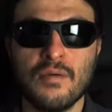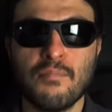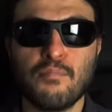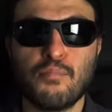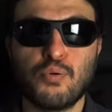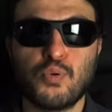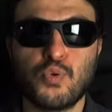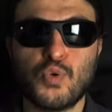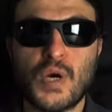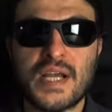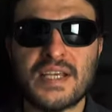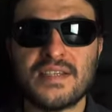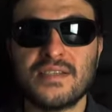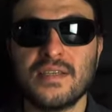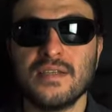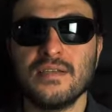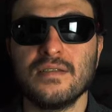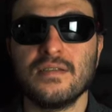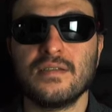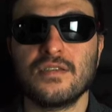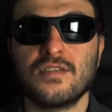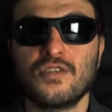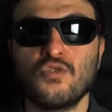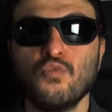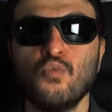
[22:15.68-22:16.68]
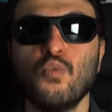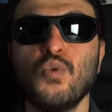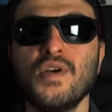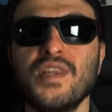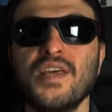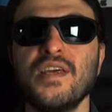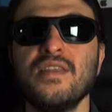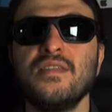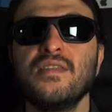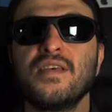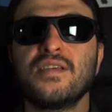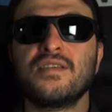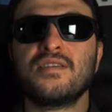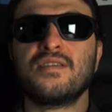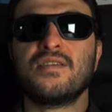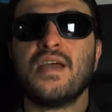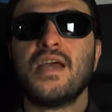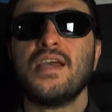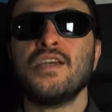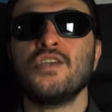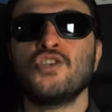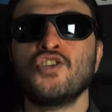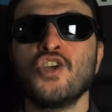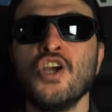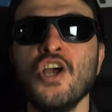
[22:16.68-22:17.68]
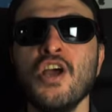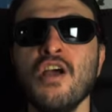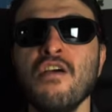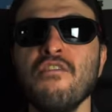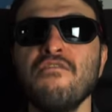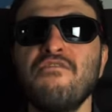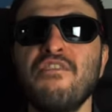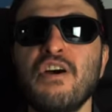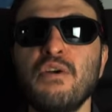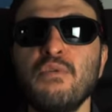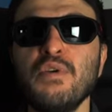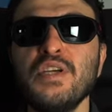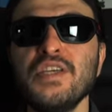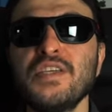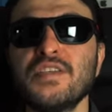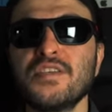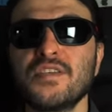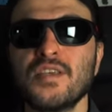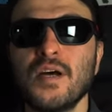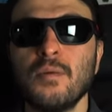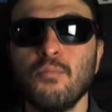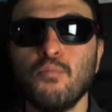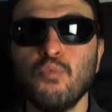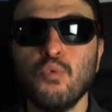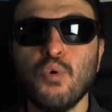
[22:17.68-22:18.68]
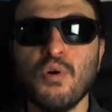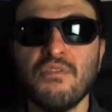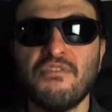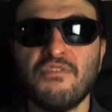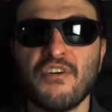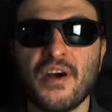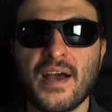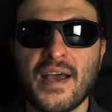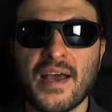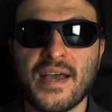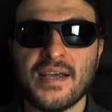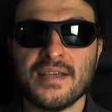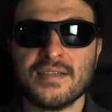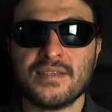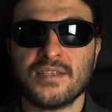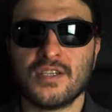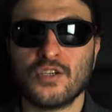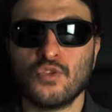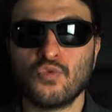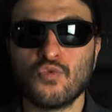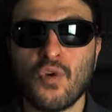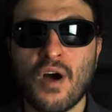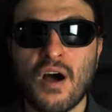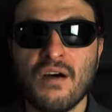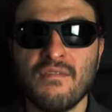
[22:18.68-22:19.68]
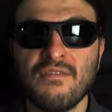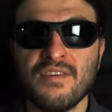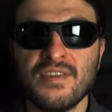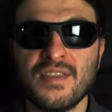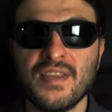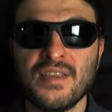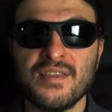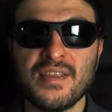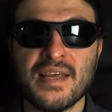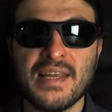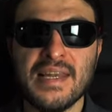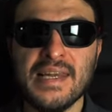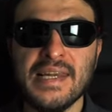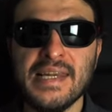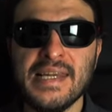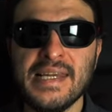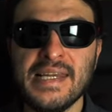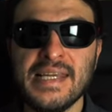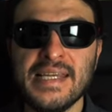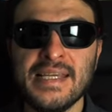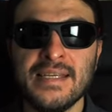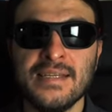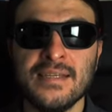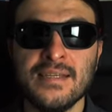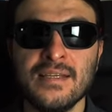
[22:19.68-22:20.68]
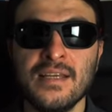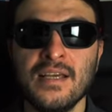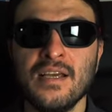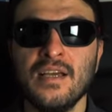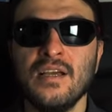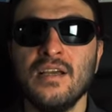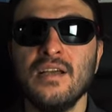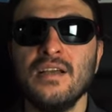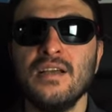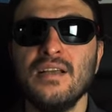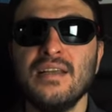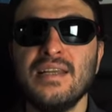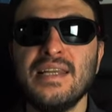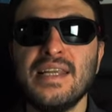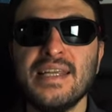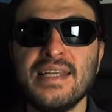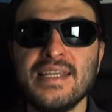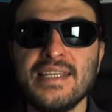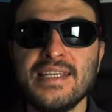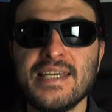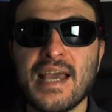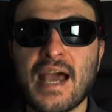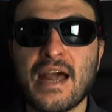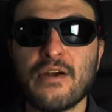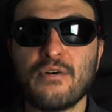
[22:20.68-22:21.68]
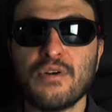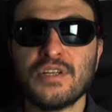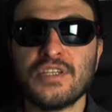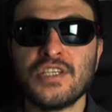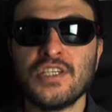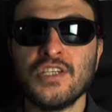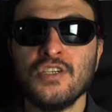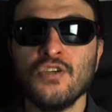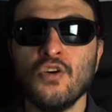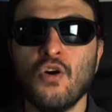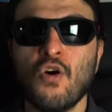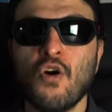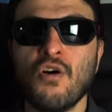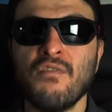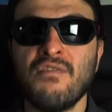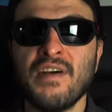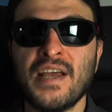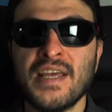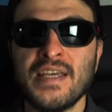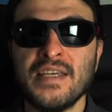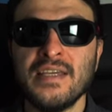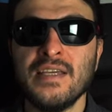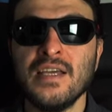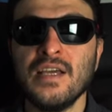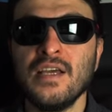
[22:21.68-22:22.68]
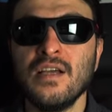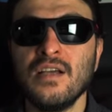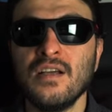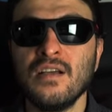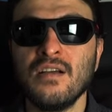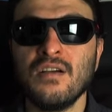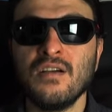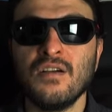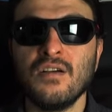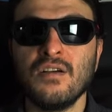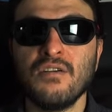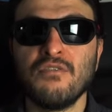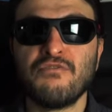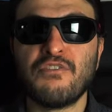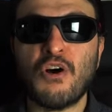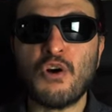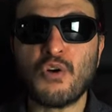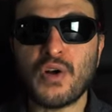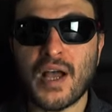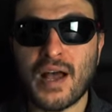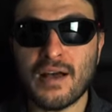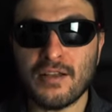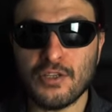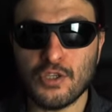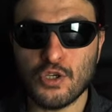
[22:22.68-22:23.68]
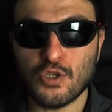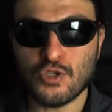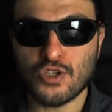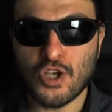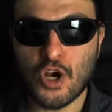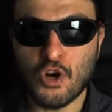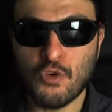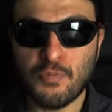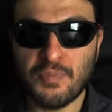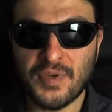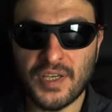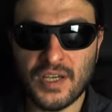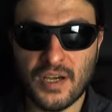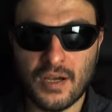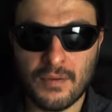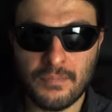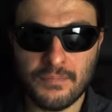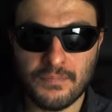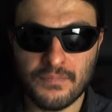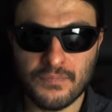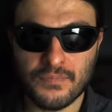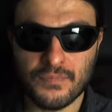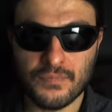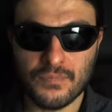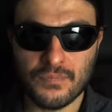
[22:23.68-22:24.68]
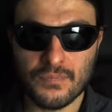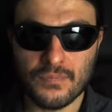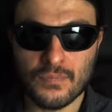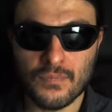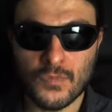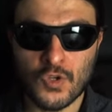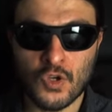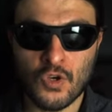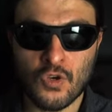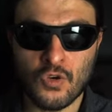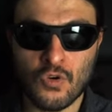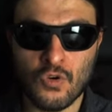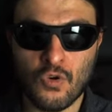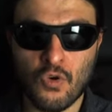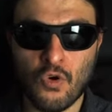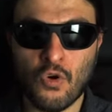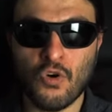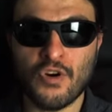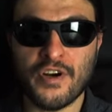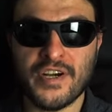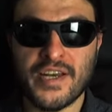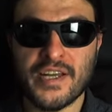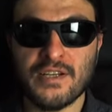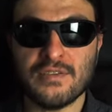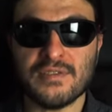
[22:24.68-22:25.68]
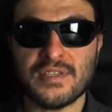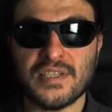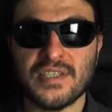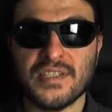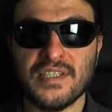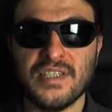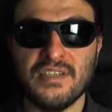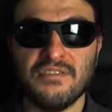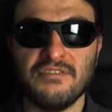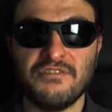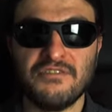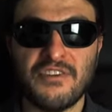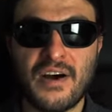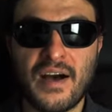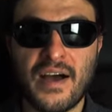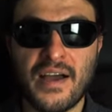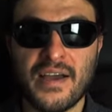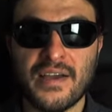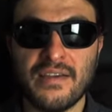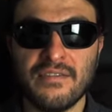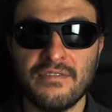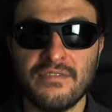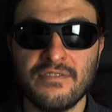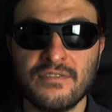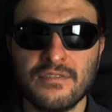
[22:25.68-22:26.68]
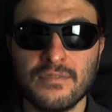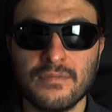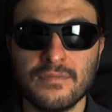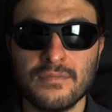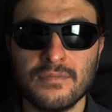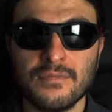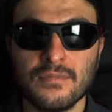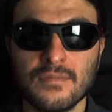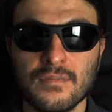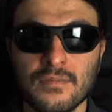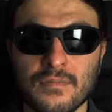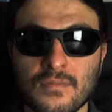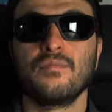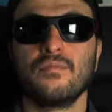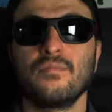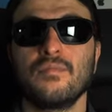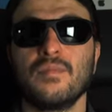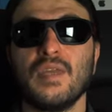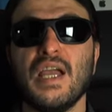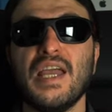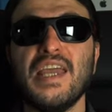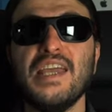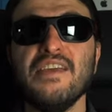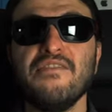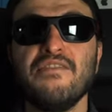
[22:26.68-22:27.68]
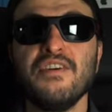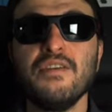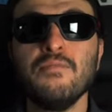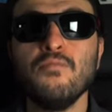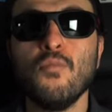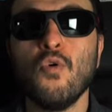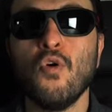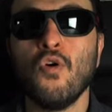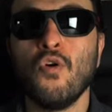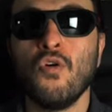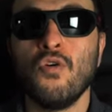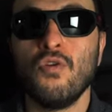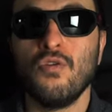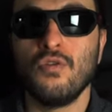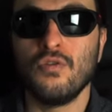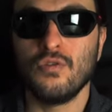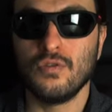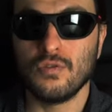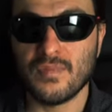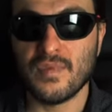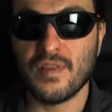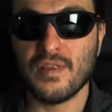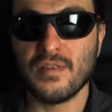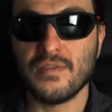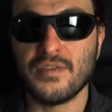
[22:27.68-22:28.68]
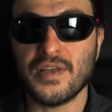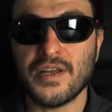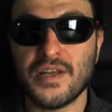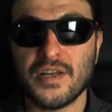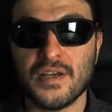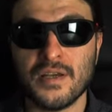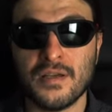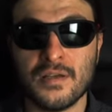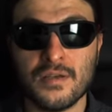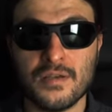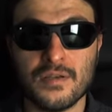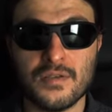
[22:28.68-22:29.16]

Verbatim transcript: presence within the stage, very subwoofer-esque rather than the linearity of a Focal Utopia or an LCD-5, even more than a